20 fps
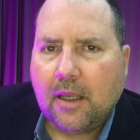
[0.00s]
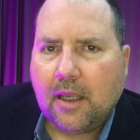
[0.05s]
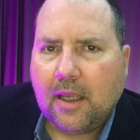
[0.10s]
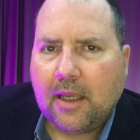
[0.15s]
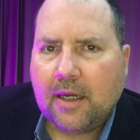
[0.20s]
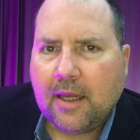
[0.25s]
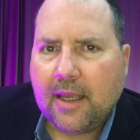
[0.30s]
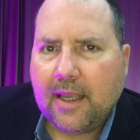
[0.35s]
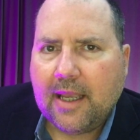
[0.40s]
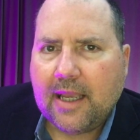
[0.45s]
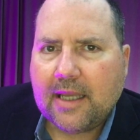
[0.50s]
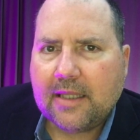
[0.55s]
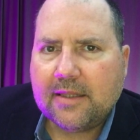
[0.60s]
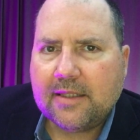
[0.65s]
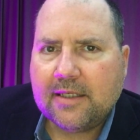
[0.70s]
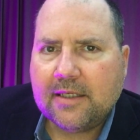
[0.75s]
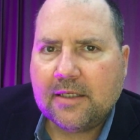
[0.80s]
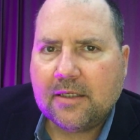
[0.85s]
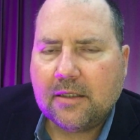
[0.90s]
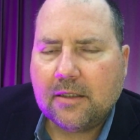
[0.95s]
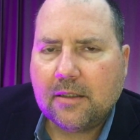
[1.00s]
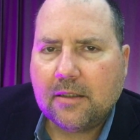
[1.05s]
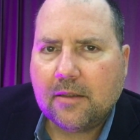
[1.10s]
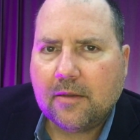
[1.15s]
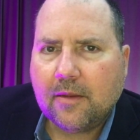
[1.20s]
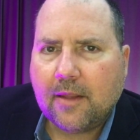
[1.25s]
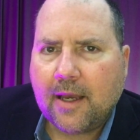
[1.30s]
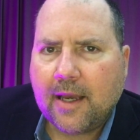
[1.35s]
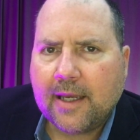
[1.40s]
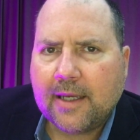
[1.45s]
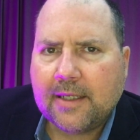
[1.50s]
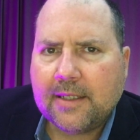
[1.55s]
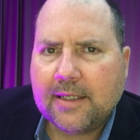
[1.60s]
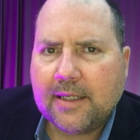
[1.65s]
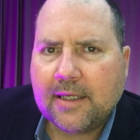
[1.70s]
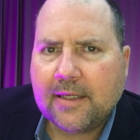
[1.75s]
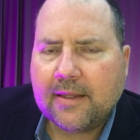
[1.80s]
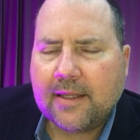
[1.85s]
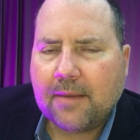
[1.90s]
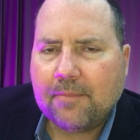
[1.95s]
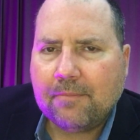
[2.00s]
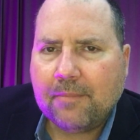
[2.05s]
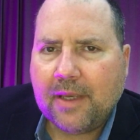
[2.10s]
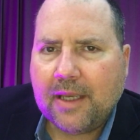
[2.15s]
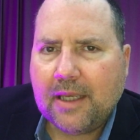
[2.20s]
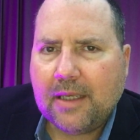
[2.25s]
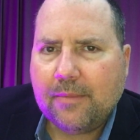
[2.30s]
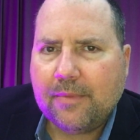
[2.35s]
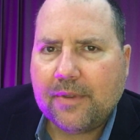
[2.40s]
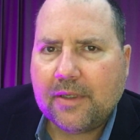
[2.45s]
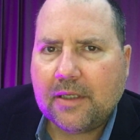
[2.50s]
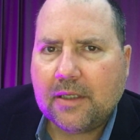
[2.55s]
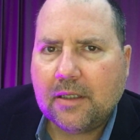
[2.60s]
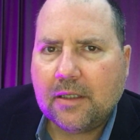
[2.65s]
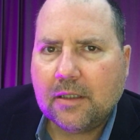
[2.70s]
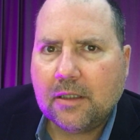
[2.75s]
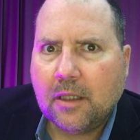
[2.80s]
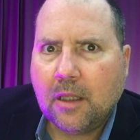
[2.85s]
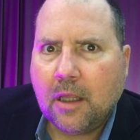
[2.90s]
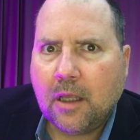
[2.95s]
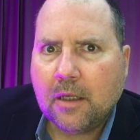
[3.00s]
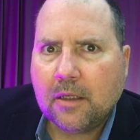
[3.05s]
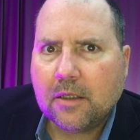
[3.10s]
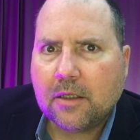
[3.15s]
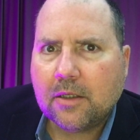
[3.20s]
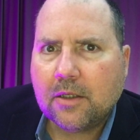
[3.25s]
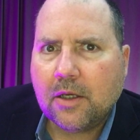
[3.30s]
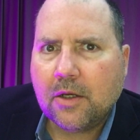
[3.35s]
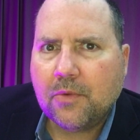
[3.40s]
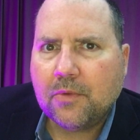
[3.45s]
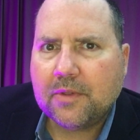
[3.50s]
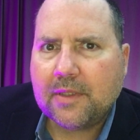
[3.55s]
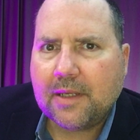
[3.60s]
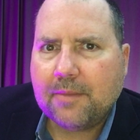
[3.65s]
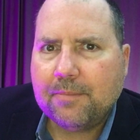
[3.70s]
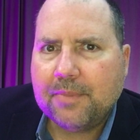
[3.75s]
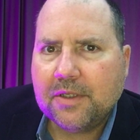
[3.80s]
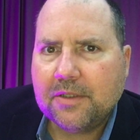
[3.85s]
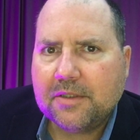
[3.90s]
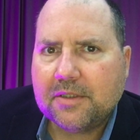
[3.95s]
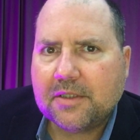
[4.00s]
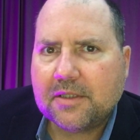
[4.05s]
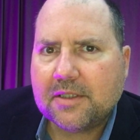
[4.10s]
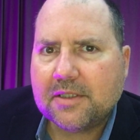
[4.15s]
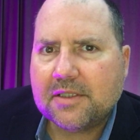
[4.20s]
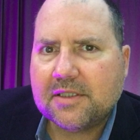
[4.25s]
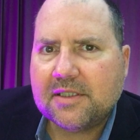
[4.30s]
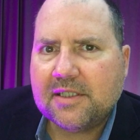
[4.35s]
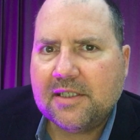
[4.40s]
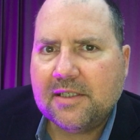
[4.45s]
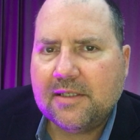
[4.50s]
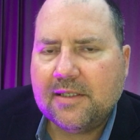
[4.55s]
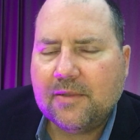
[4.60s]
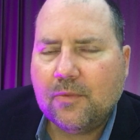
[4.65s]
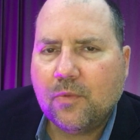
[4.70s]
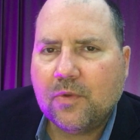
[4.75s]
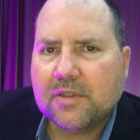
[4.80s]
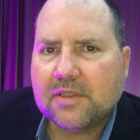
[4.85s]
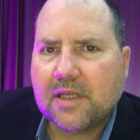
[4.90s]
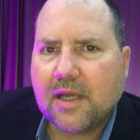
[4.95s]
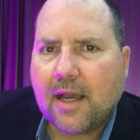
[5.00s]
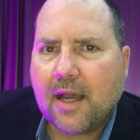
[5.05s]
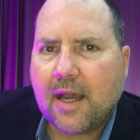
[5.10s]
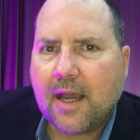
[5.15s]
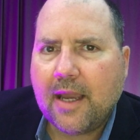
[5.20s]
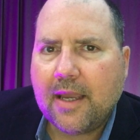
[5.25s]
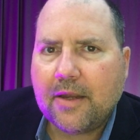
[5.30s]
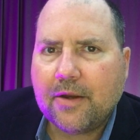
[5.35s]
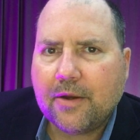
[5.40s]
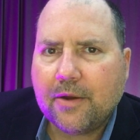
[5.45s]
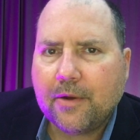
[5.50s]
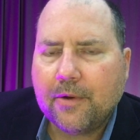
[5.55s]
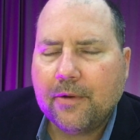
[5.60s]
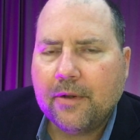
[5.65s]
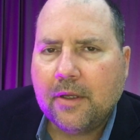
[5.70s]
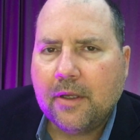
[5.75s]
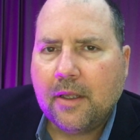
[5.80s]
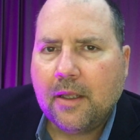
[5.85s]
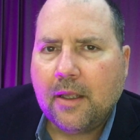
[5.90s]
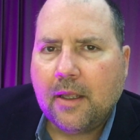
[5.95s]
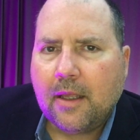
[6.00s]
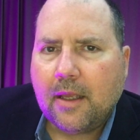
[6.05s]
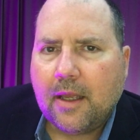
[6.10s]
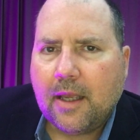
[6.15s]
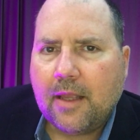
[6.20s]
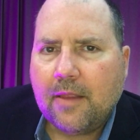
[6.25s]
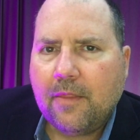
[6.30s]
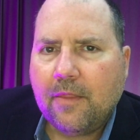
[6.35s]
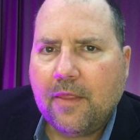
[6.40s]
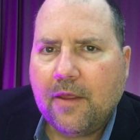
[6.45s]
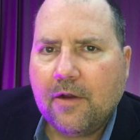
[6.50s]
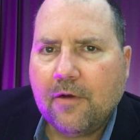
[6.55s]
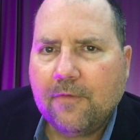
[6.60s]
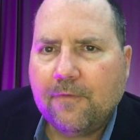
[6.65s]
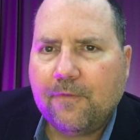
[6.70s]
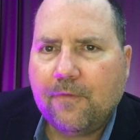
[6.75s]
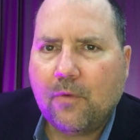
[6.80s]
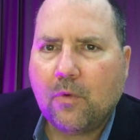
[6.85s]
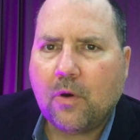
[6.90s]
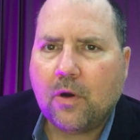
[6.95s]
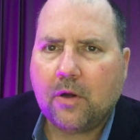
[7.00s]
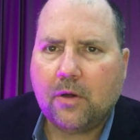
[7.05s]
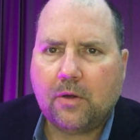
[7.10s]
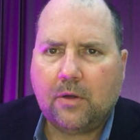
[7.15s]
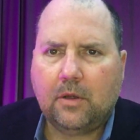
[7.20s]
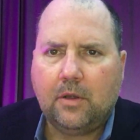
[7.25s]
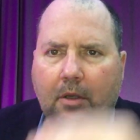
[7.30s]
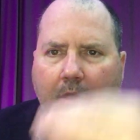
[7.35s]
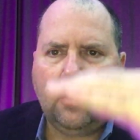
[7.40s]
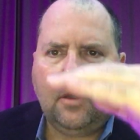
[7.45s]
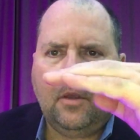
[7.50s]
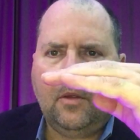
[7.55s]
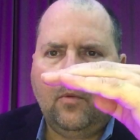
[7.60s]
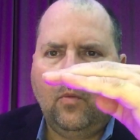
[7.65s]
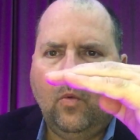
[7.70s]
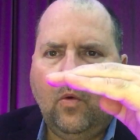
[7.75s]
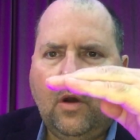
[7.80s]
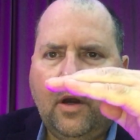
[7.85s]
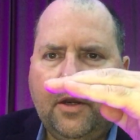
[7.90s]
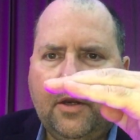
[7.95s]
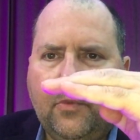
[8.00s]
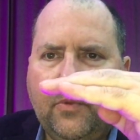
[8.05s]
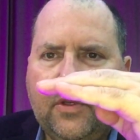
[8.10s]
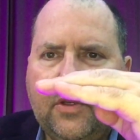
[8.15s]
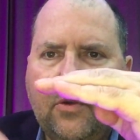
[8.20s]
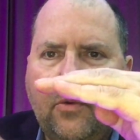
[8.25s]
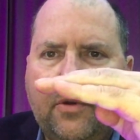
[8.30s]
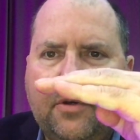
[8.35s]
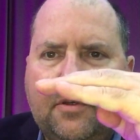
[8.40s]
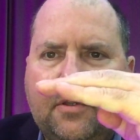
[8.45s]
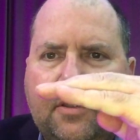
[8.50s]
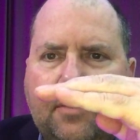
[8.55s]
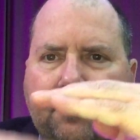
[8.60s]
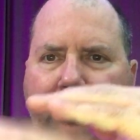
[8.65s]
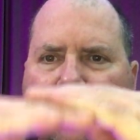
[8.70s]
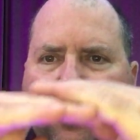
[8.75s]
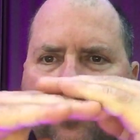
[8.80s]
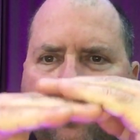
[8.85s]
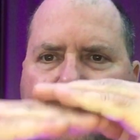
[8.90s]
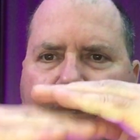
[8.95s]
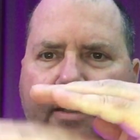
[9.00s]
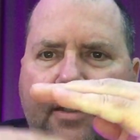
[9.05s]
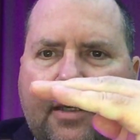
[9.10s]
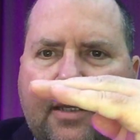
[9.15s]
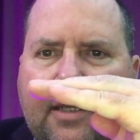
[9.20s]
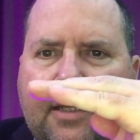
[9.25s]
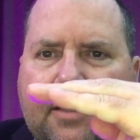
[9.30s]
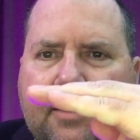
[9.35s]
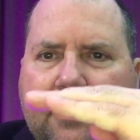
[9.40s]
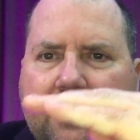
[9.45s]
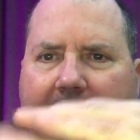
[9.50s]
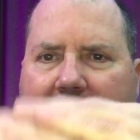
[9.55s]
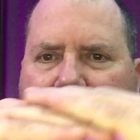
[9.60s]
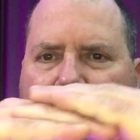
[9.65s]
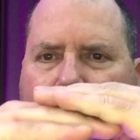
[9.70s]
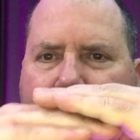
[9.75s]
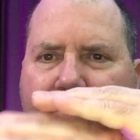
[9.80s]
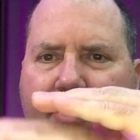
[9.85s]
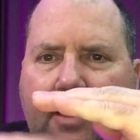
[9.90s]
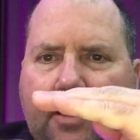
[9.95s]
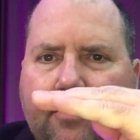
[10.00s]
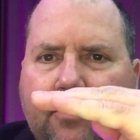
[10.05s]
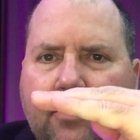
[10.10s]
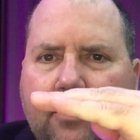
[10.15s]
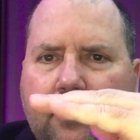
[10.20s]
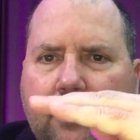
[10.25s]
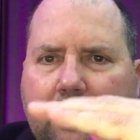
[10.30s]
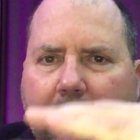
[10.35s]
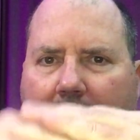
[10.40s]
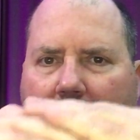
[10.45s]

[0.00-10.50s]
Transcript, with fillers: And I had the idea that maybe long ago when they built it, the sea was higher, and therefore water would go into the pyramid and hit the subchamber